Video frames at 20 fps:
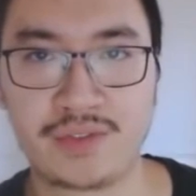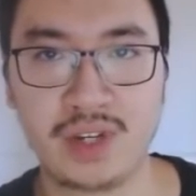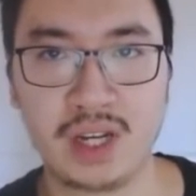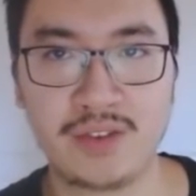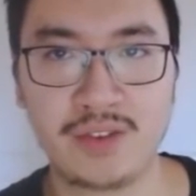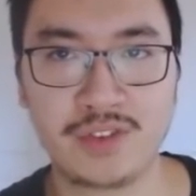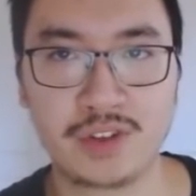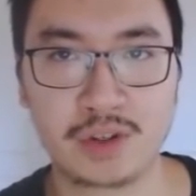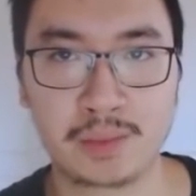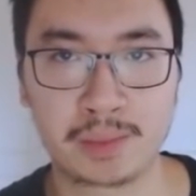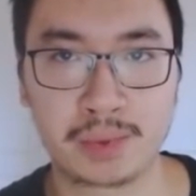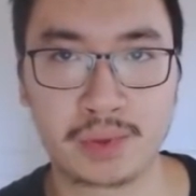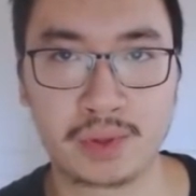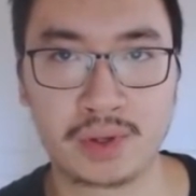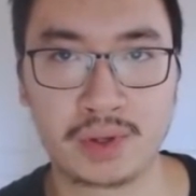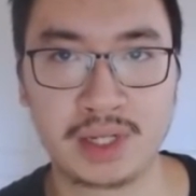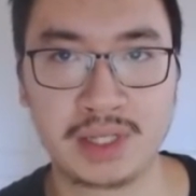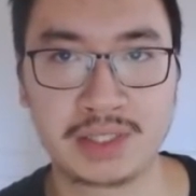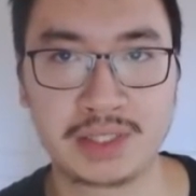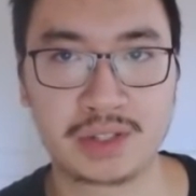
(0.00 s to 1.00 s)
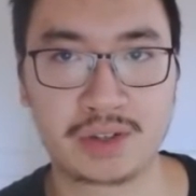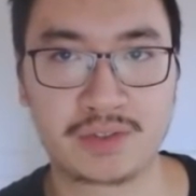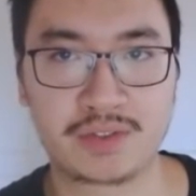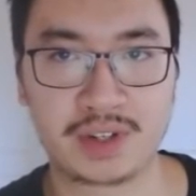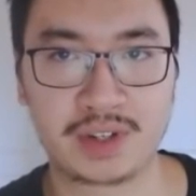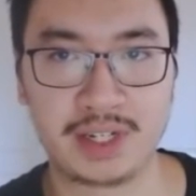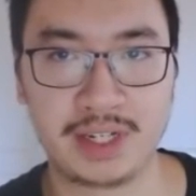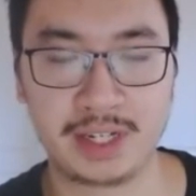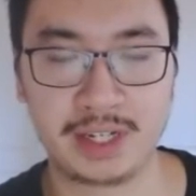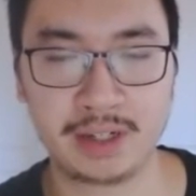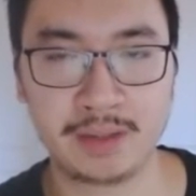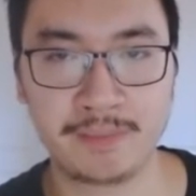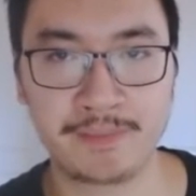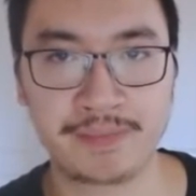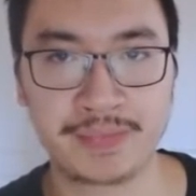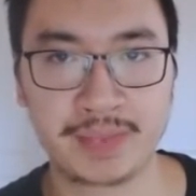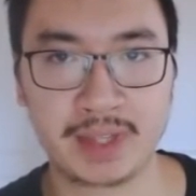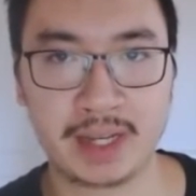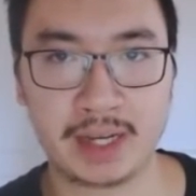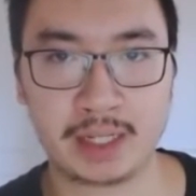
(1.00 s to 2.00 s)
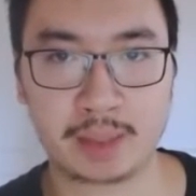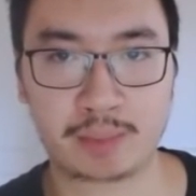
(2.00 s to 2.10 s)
You have your employees over here and the